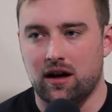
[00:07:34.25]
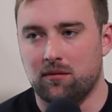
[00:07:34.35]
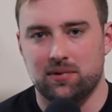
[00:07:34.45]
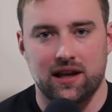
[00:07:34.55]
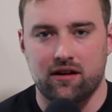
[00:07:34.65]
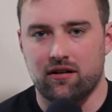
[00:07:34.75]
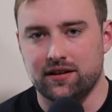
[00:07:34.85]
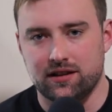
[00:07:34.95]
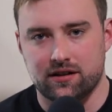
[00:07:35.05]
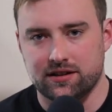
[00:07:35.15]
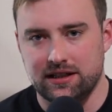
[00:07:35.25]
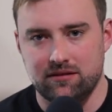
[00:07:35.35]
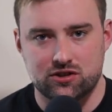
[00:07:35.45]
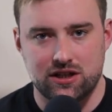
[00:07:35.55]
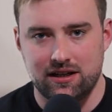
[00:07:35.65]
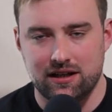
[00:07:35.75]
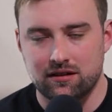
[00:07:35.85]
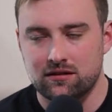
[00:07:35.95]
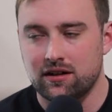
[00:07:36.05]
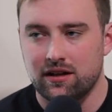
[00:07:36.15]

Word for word: a player on the other team cheating,